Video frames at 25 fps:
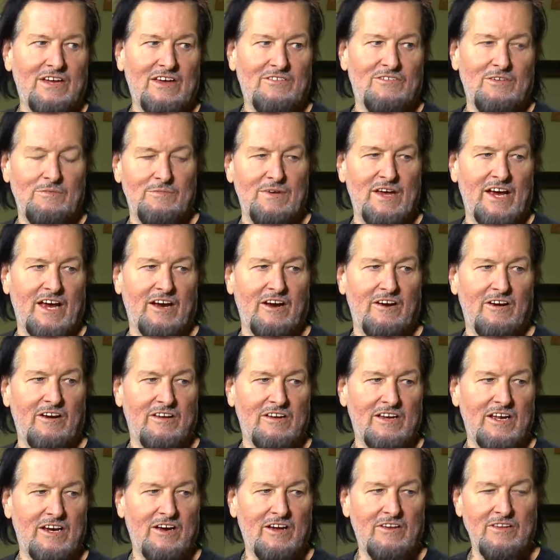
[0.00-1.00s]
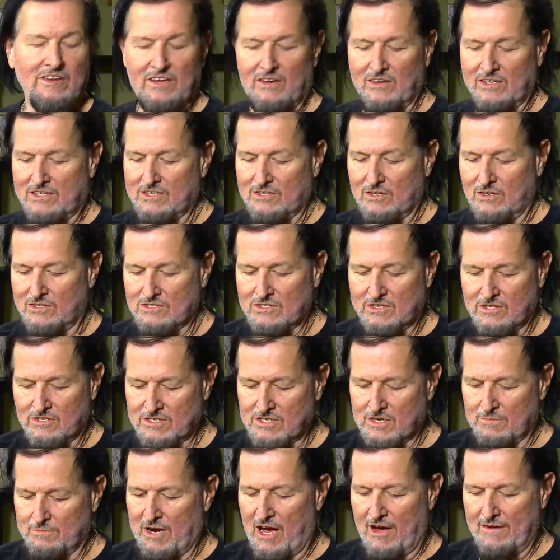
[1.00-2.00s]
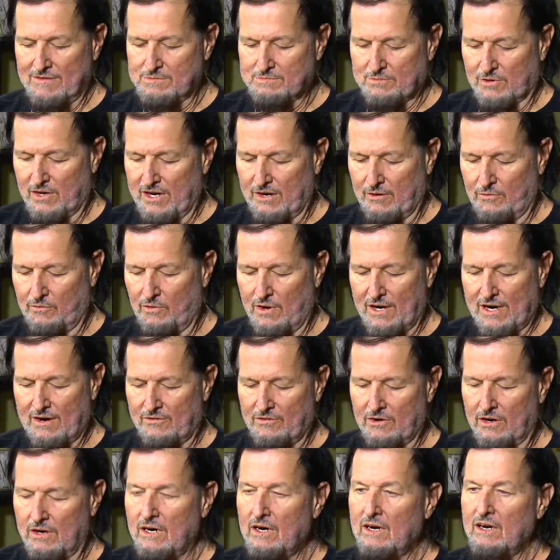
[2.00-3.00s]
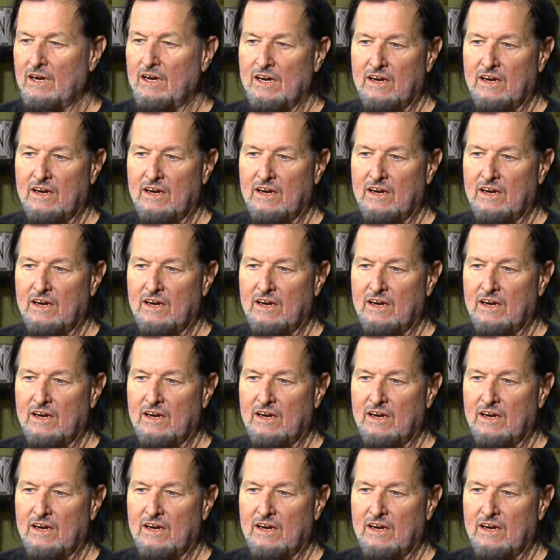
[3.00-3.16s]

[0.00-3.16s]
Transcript: even bigger. You know, the social distortion, offspring, whatever.